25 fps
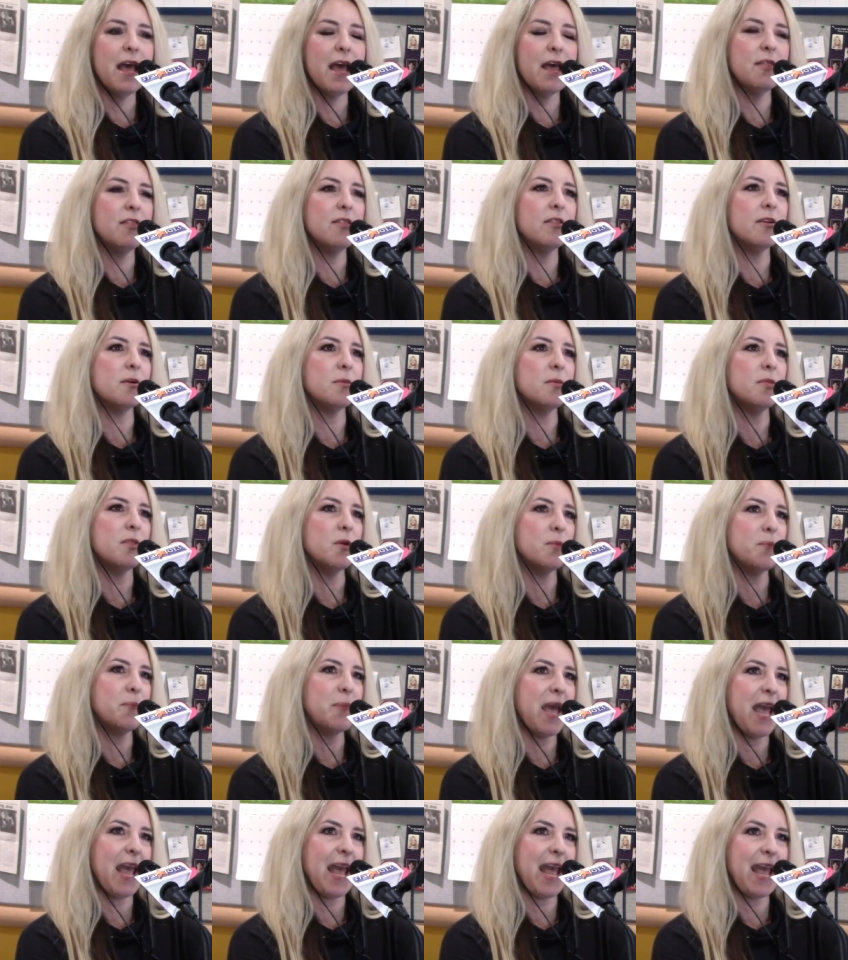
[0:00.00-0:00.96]
And
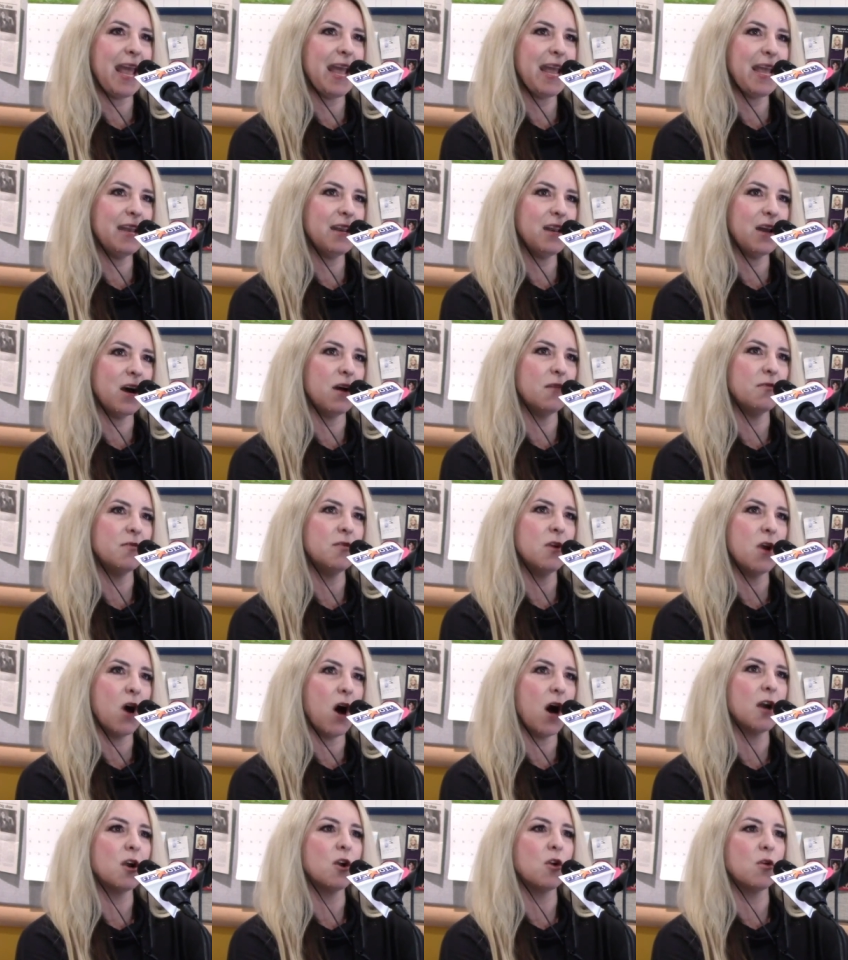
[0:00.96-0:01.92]
the pain of
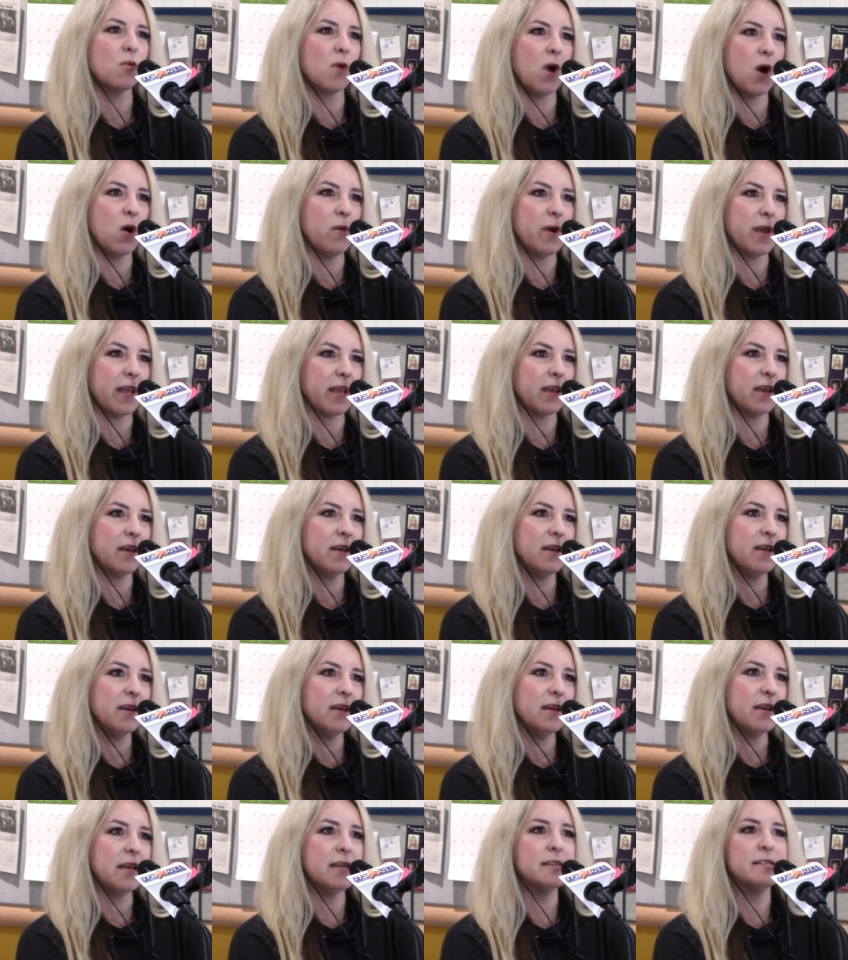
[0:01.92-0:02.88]
not growing
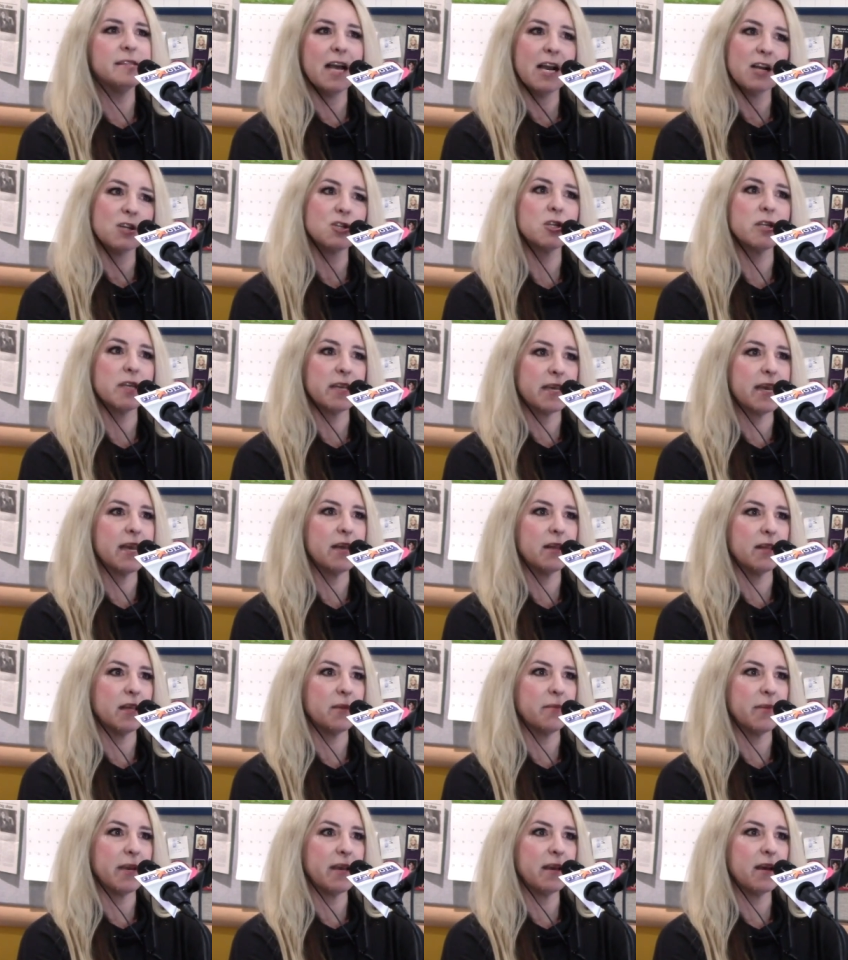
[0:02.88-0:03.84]
is actually
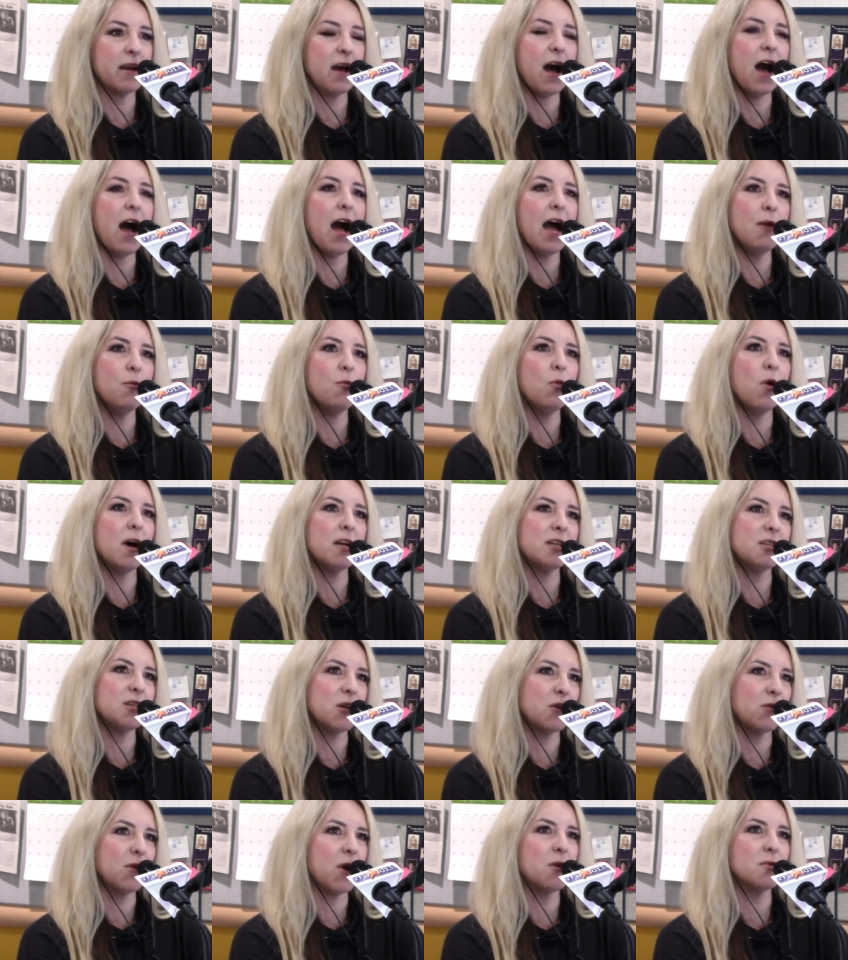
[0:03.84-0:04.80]
killing me. I
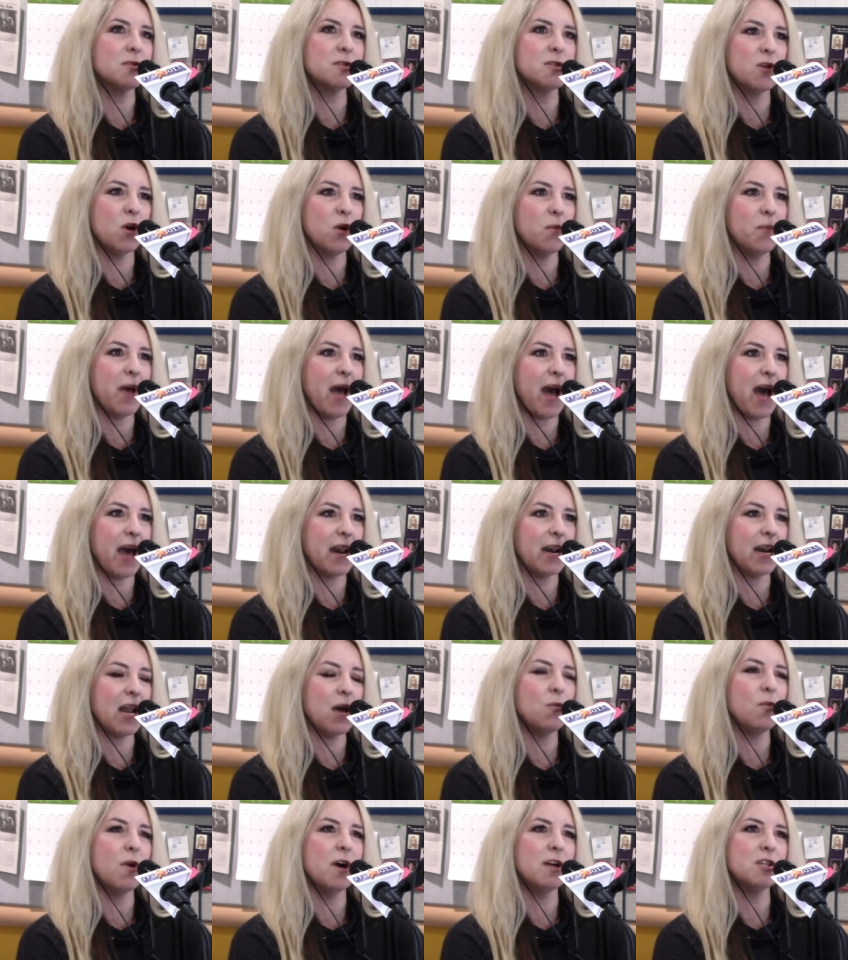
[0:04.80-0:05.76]
want to grow so bad
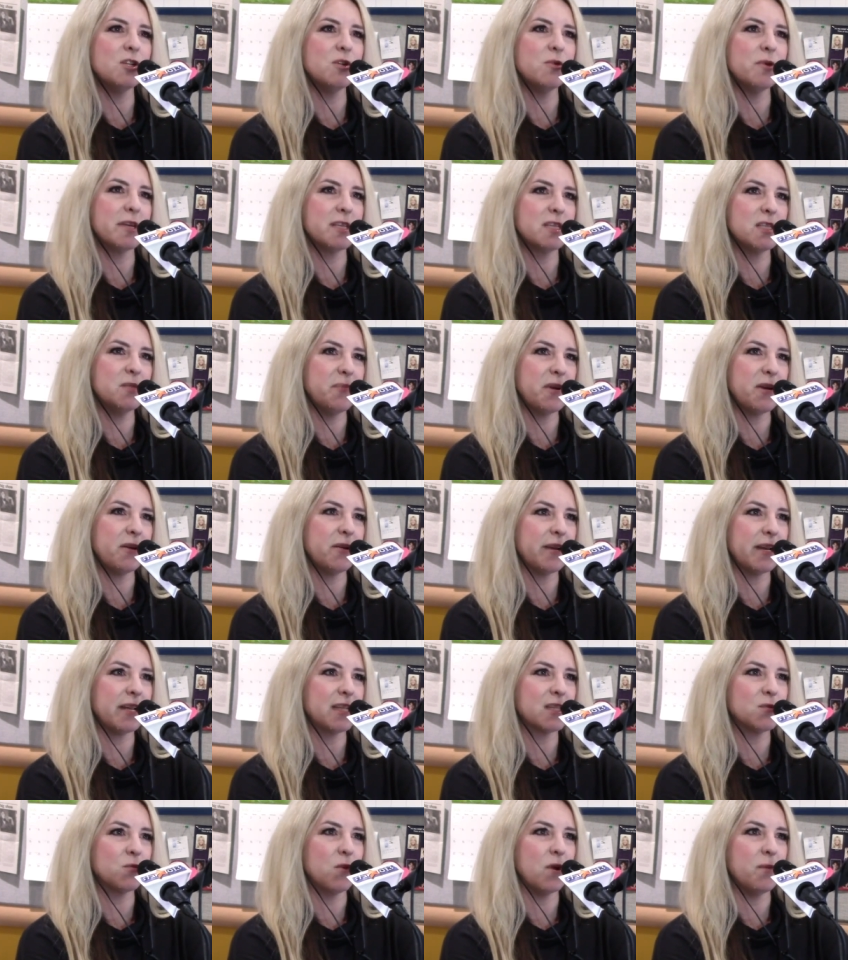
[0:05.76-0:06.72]
and I want to
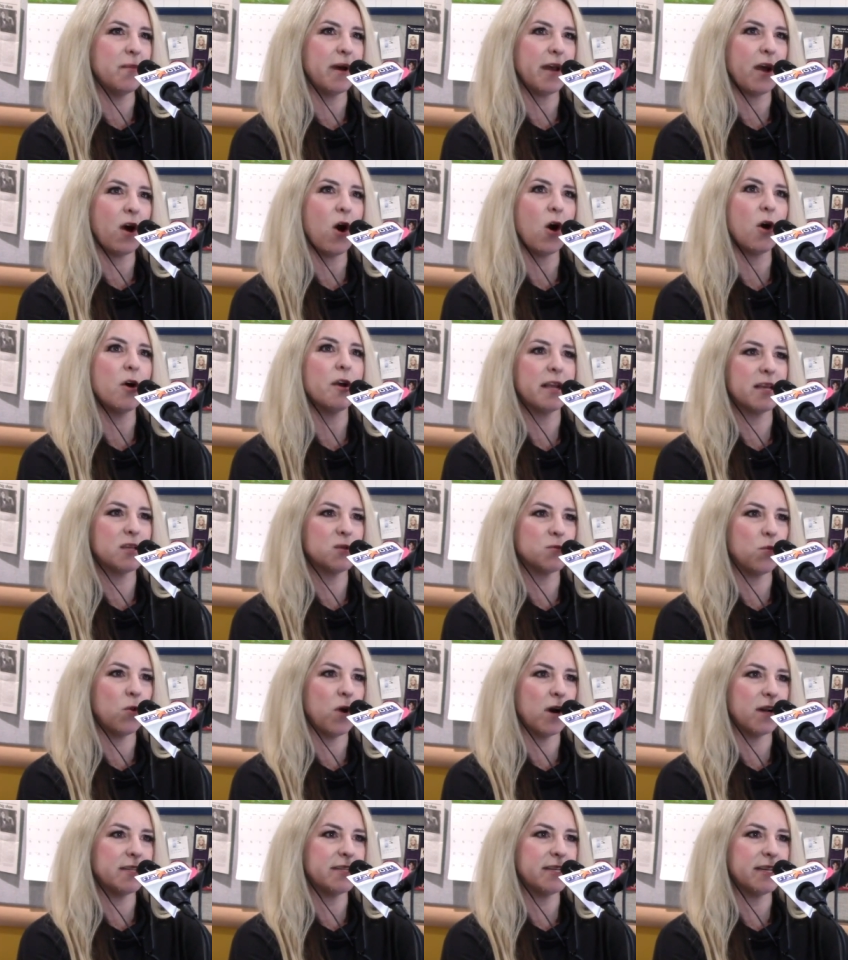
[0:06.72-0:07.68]
experience what my heart has
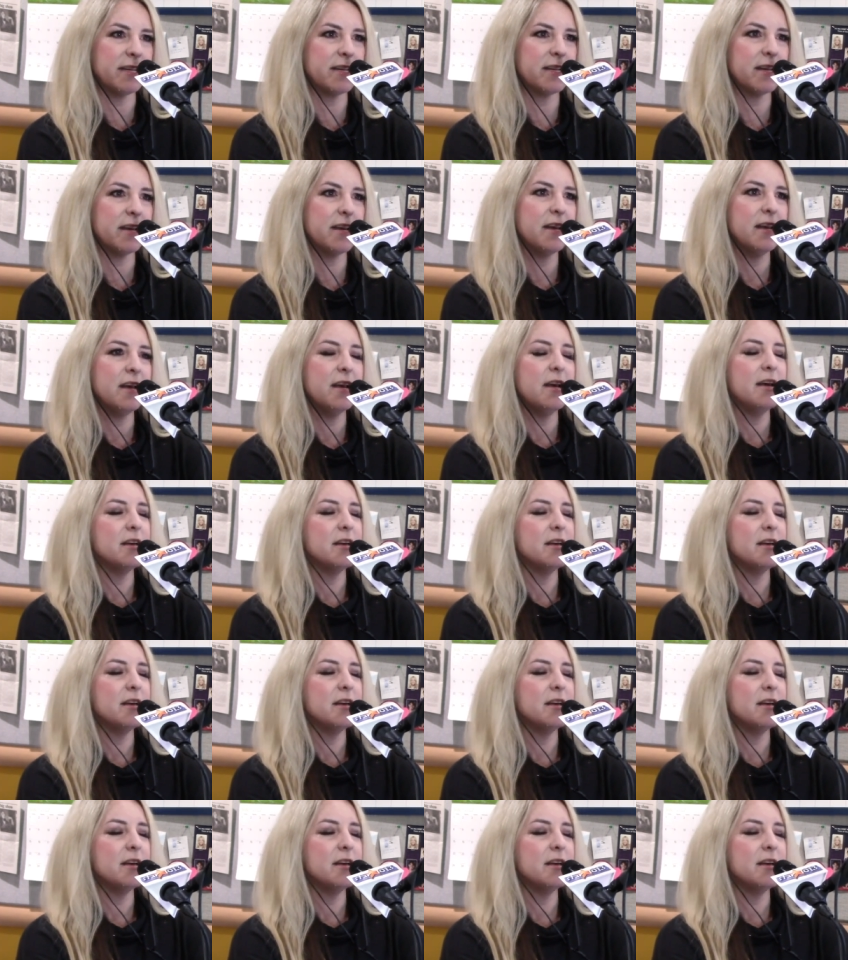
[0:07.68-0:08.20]
wanted.